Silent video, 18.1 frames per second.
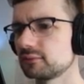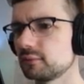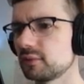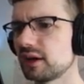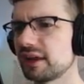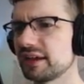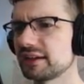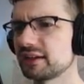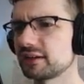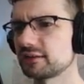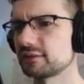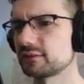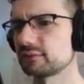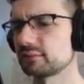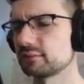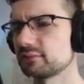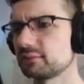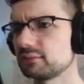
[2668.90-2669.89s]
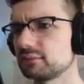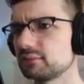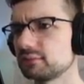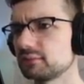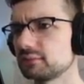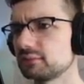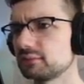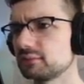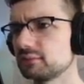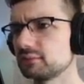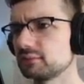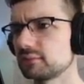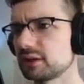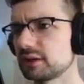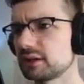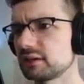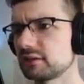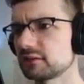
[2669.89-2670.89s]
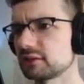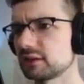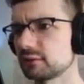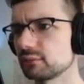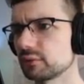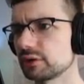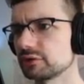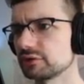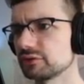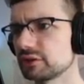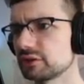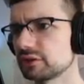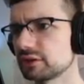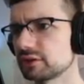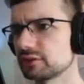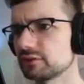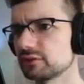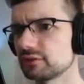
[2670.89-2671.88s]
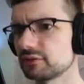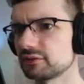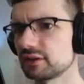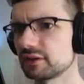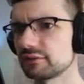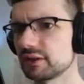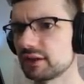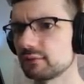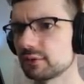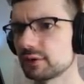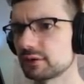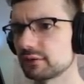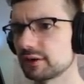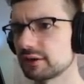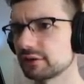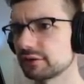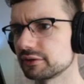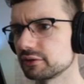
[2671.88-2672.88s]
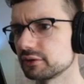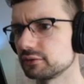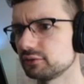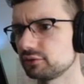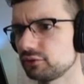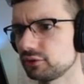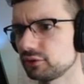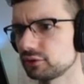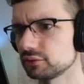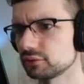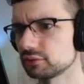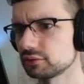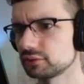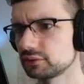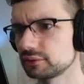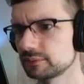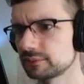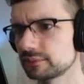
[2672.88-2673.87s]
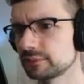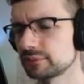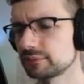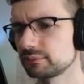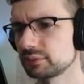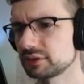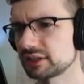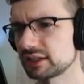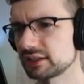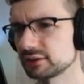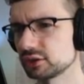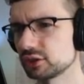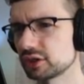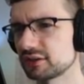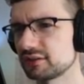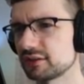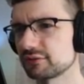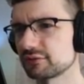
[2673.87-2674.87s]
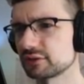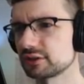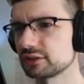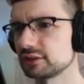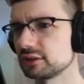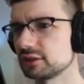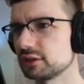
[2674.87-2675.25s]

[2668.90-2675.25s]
Well, I guess, I guess like runners and clickers and stuff, they run around on their own too, but they look different, you